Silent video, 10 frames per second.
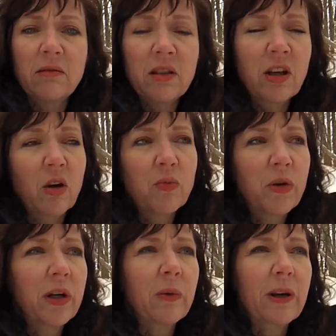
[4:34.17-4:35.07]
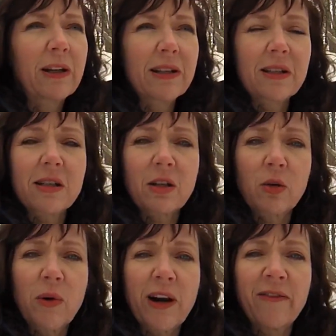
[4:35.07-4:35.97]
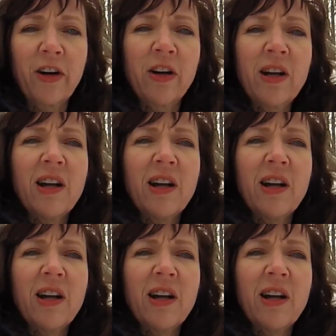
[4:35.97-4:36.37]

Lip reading: you know, pretty realistic or whatever.